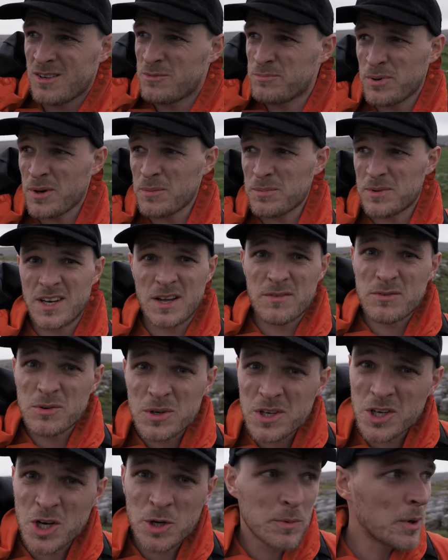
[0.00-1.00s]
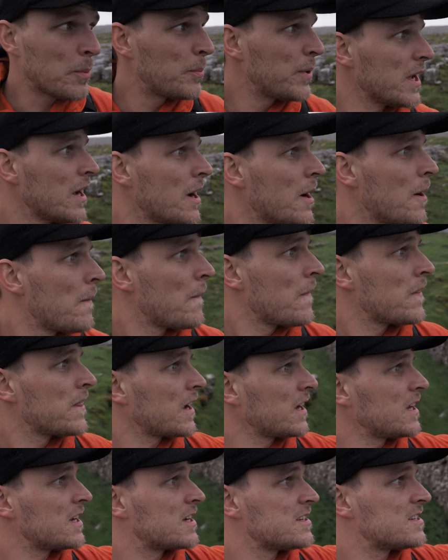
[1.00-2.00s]
probably never would have come up here. Now
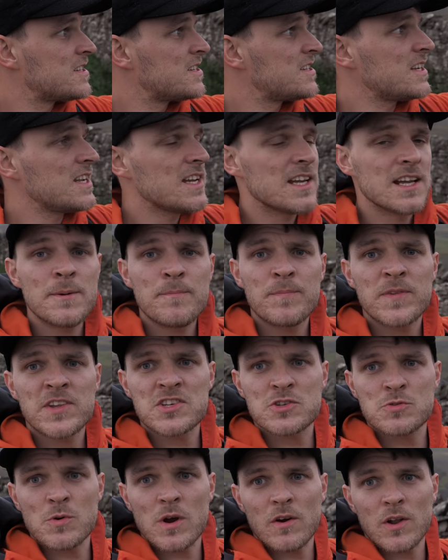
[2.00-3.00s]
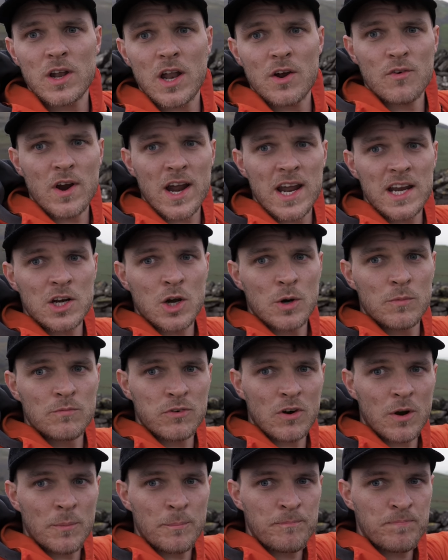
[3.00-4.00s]
you can see, this is where all that rain come
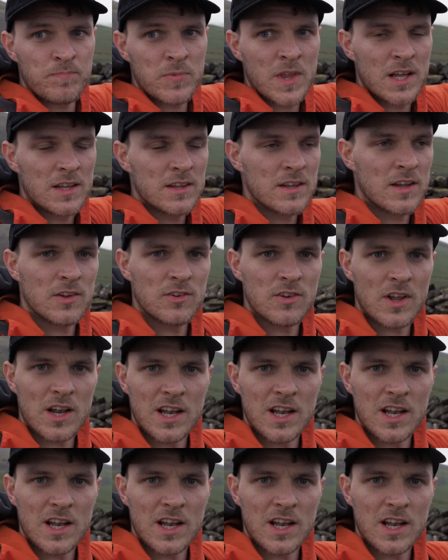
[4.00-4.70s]
from. There's